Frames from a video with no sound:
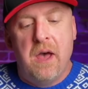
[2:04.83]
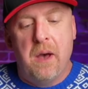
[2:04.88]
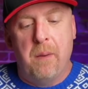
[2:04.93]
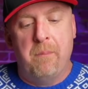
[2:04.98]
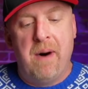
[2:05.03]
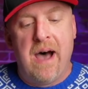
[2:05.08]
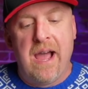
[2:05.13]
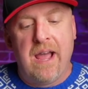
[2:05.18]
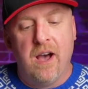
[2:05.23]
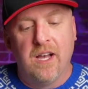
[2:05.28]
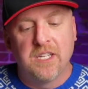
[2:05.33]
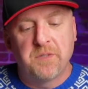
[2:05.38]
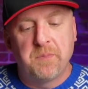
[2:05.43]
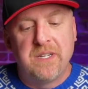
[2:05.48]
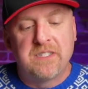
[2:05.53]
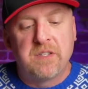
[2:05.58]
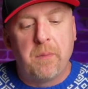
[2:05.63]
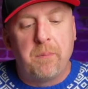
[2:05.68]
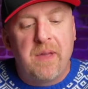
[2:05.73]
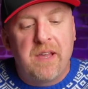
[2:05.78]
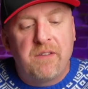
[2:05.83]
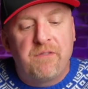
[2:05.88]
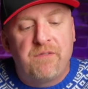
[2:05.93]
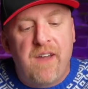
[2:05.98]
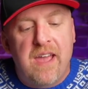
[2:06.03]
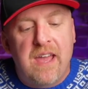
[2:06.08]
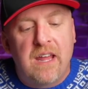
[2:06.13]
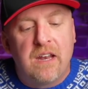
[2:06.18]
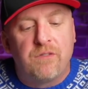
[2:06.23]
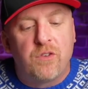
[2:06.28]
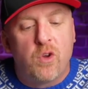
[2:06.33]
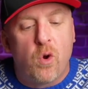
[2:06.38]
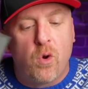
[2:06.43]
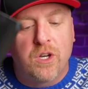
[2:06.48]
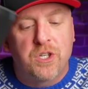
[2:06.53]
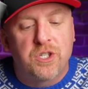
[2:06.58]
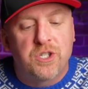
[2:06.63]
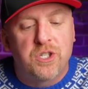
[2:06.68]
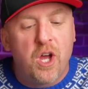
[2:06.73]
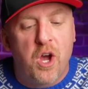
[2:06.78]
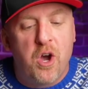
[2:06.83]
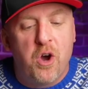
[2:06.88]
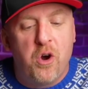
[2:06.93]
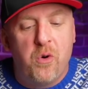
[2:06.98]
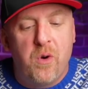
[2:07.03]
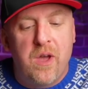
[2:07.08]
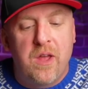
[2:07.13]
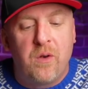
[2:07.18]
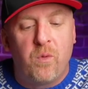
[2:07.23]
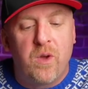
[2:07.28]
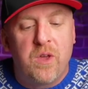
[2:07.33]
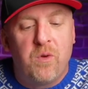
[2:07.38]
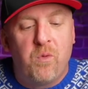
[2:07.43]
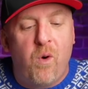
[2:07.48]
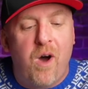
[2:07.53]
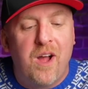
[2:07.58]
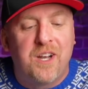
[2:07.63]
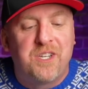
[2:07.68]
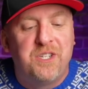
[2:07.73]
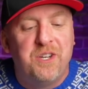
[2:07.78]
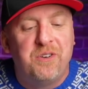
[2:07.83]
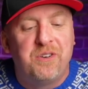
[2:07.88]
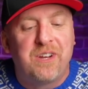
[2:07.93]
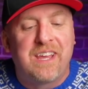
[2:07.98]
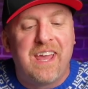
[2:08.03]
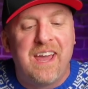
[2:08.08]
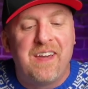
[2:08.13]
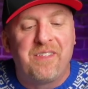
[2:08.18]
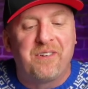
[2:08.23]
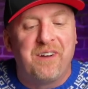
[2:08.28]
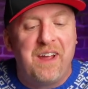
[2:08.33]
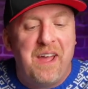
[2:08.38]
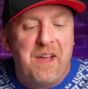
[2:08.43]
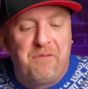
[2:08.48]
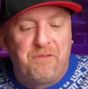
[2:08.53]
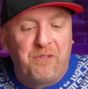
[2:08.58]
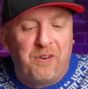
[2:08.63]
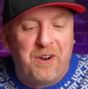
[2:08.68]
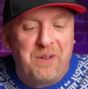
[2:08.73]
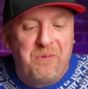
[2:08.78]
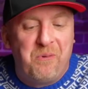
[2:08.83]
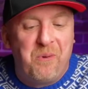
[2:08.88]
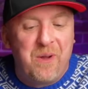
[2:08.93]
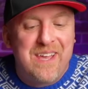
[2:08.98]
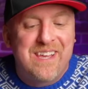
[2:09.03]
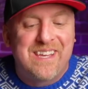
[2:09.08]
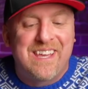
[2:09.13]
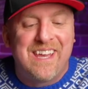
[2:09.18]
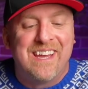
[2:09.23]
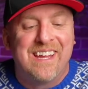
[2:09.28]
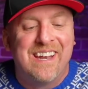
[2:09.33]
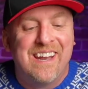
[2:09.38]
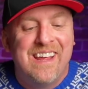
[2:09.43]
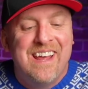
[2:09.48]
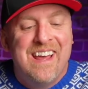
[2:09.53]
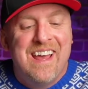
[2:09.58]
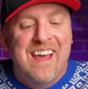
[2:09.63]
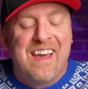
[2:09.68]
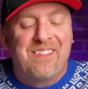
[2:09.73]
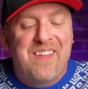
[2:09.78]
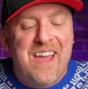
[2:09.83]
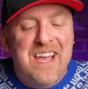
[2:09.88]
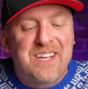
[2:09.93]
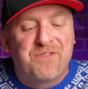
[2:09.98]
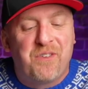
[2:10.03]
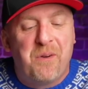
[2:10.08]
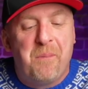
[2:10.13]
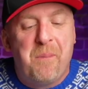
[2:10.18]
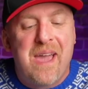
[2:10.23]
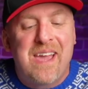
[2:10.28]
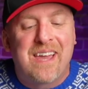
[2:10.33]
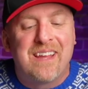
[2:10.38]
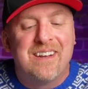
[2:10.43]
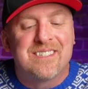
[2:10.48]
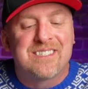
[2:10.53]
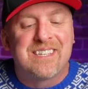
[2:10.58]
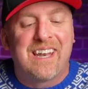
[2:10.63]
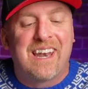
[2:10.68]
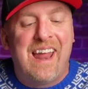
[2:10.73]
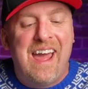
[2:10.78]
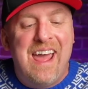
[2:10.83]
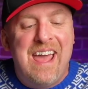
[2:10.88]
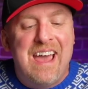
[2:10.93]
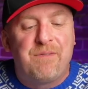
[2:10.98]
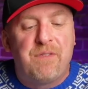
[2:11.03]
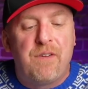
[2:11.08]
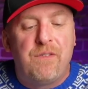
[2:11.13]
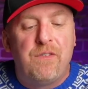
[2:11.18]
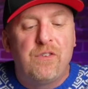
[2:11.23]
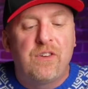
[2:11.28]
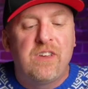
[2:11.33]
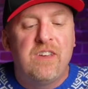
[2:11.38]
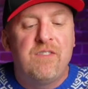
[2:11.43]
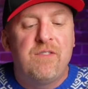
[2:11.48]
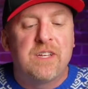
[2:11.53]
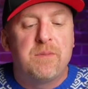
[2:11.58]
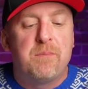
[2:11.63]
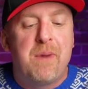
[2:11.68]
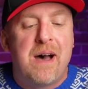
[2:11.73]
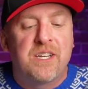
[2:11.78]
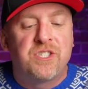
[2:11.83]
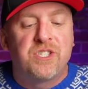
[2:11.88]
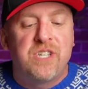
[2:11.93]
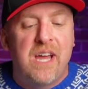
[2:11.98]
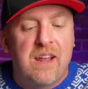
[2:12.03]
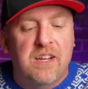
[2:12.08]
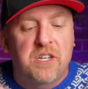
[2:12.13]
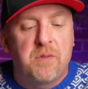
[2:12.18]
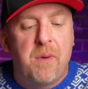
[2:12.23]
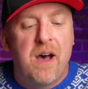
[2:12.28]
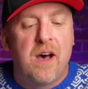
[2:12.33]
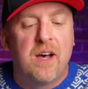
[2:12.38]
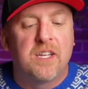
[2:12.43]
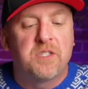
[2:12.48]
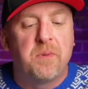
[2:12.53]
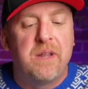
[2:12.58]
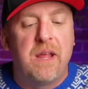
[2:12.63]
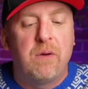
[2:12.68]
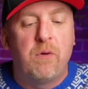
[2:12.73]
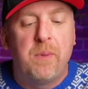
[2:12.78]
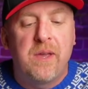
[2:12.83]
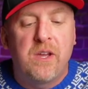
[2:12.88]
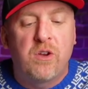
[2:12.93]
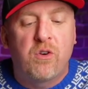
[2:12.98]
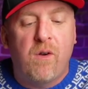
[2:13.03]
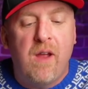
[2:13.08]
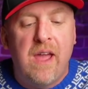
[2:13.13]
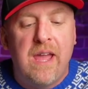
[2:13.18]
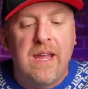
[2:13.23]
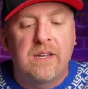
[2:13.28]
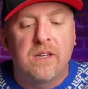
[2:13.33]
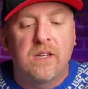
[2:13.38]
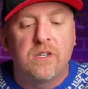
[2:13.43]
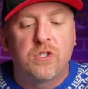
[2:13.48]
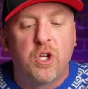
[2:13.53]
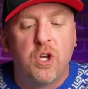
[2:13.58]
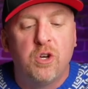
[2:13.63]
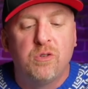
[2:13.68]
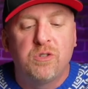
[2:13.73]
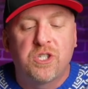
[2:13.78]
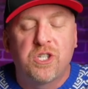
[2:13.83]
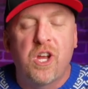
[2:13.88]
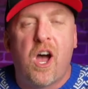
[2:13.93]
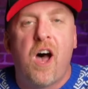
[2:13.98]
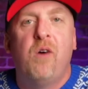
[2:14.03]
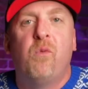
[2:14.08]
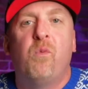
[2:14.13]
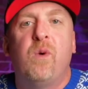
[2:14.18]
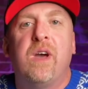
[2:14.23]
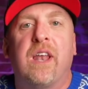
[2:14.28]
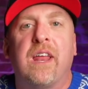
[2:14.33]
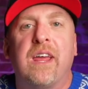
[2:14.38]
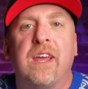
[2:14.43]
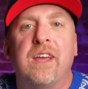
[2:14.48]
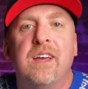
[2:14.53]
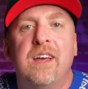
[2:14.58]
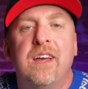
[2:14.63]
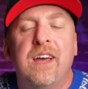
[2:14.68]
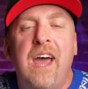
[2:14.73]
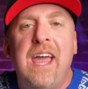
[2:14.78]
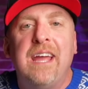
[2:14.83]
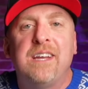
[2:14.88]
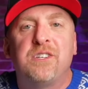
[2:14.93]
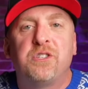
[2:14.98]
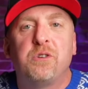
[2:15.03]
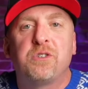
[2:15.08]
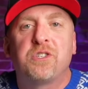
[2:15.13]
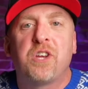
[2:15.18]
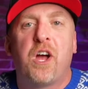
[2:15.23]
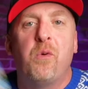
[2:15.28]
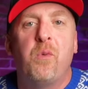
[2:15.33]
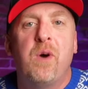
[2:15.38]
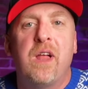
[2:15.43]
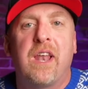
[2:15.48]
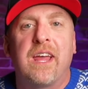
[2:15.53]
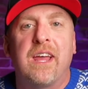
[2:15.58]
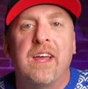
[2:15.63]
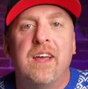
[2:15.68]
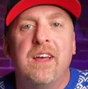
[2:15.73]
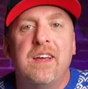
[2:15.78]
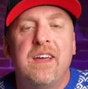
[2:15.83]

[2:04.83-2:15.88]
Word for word: my husband is a big fan of your show, and we watch you together every weekend. Thanks for making us laugh. If you give my shout-out to my husband, that would be great. Two-Shot Willie. Hey, Two-Shot Willie,